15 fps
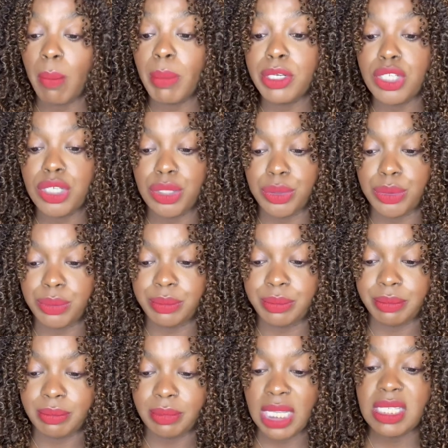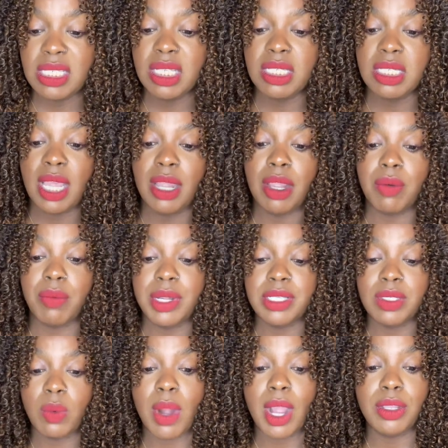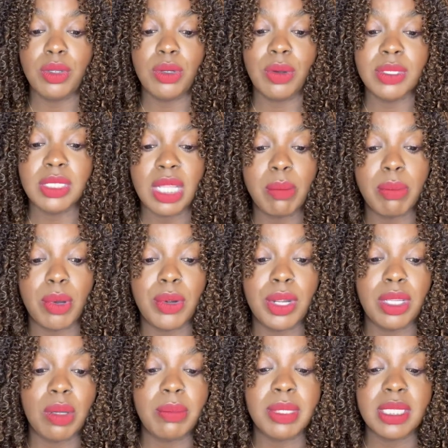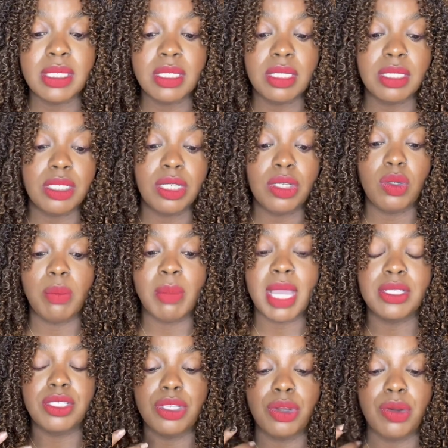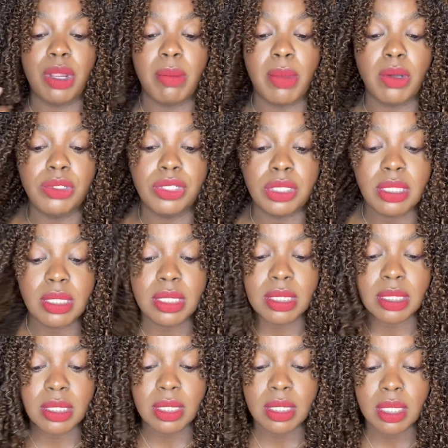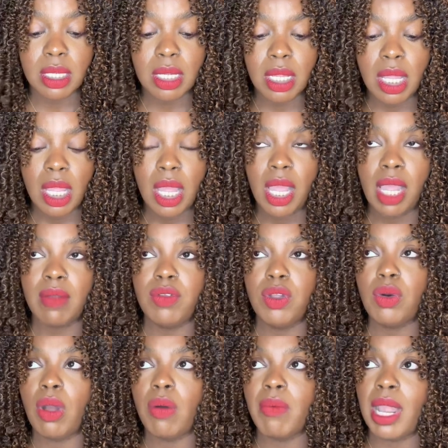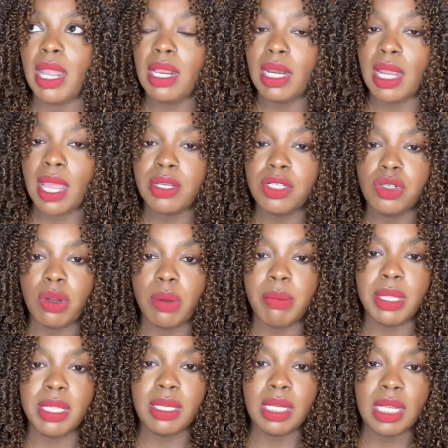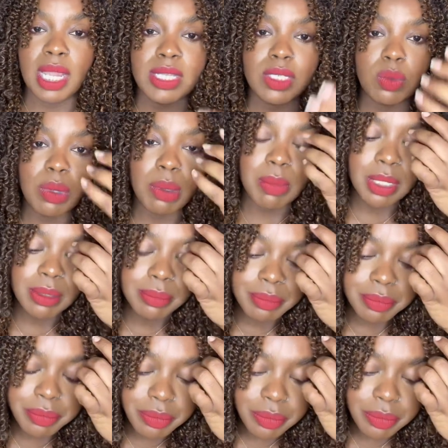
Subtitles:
Number 2, this is the second reason why you're going to stay broke in your business until you master your emotions. If you don't recognize your ability as women